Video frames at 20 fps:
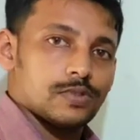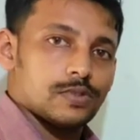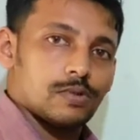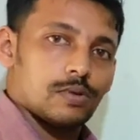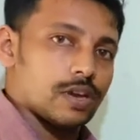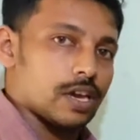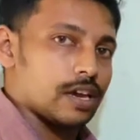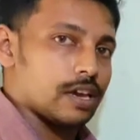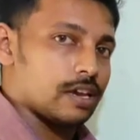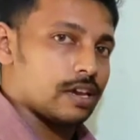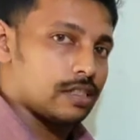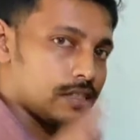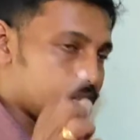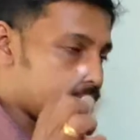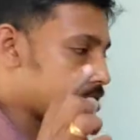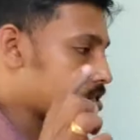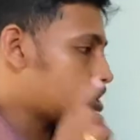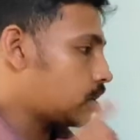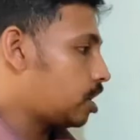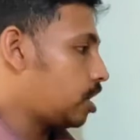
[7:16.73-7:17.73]
Okay,
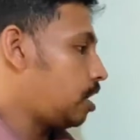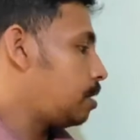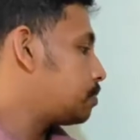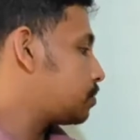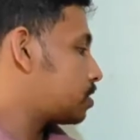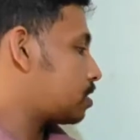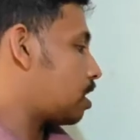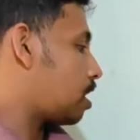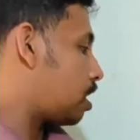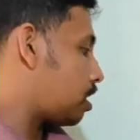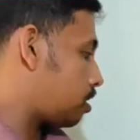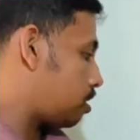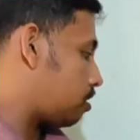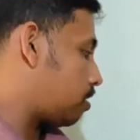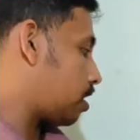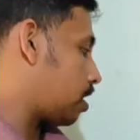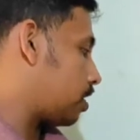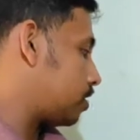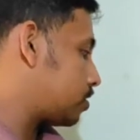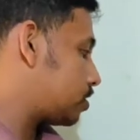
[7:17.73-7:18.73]
these heaps are
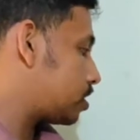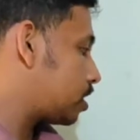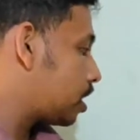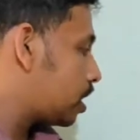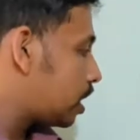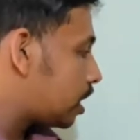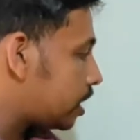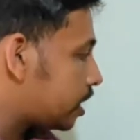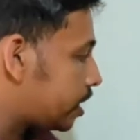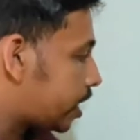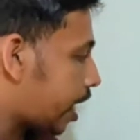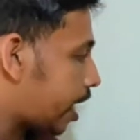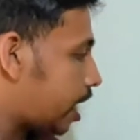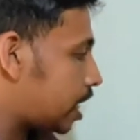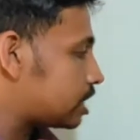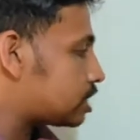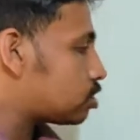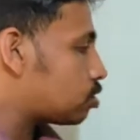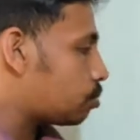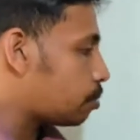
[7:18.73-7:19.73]
known as
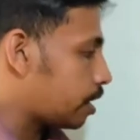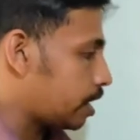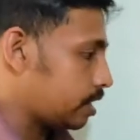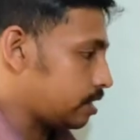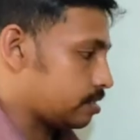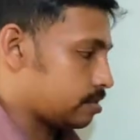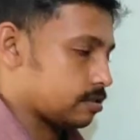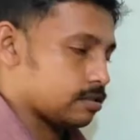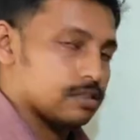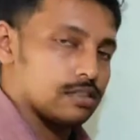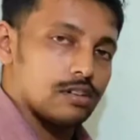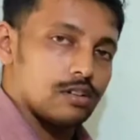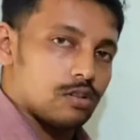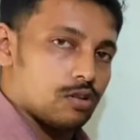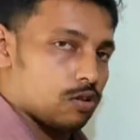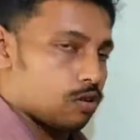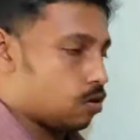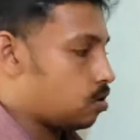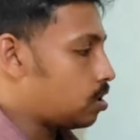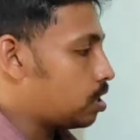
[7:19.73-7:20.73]
diatomite
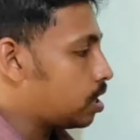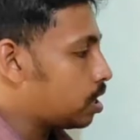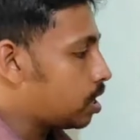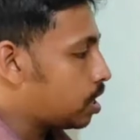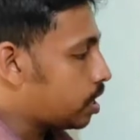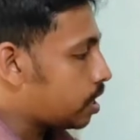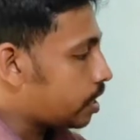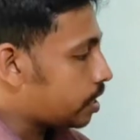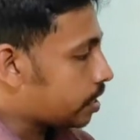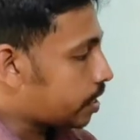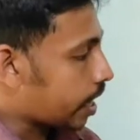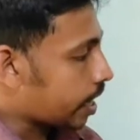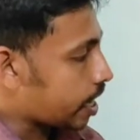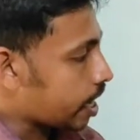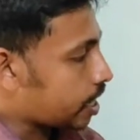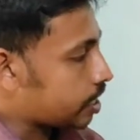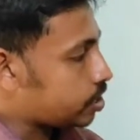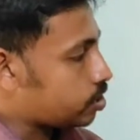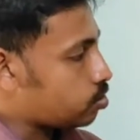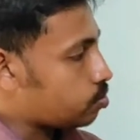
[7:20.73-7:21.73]
or
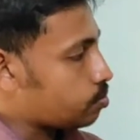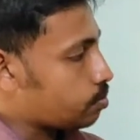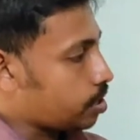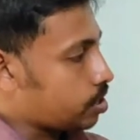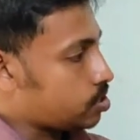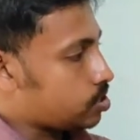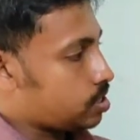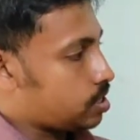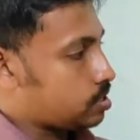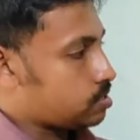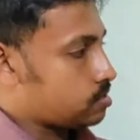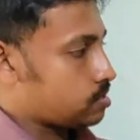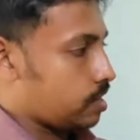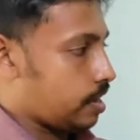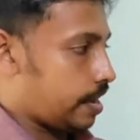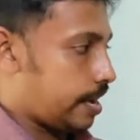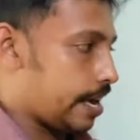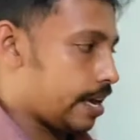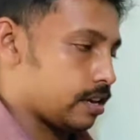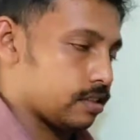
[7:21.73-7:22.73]
diatomaceous
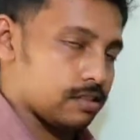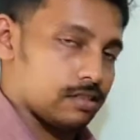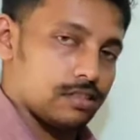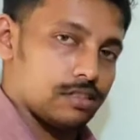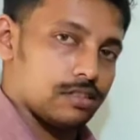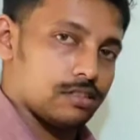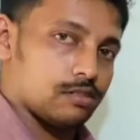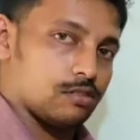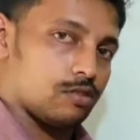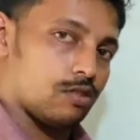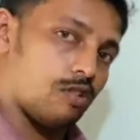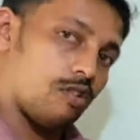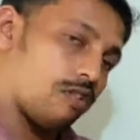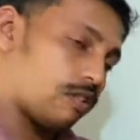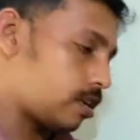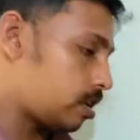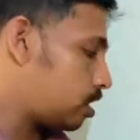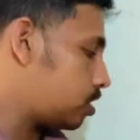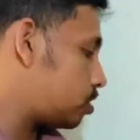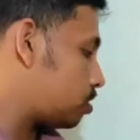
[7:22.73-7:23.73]
earth, or
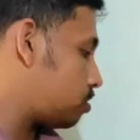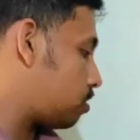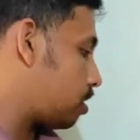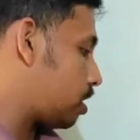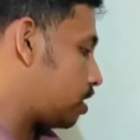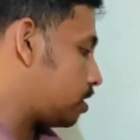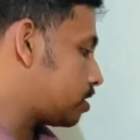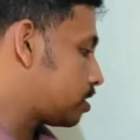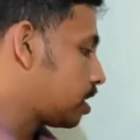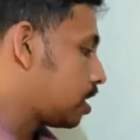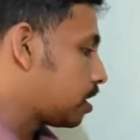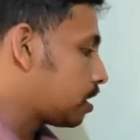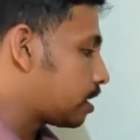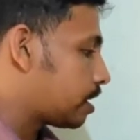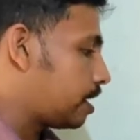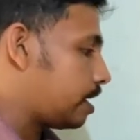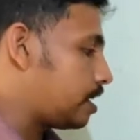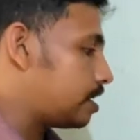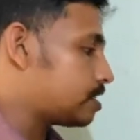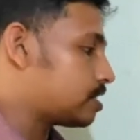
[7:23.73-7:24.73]
it is known as
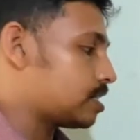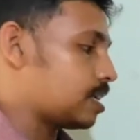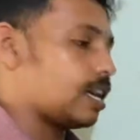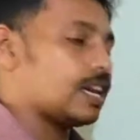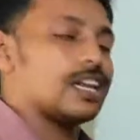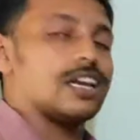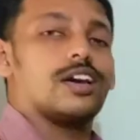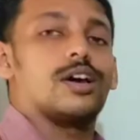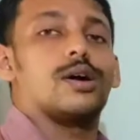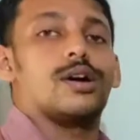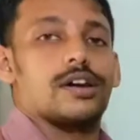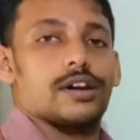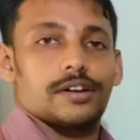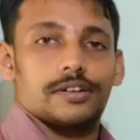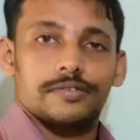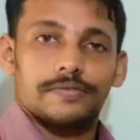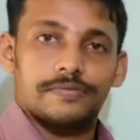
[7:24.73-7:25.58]
Kieselguhr.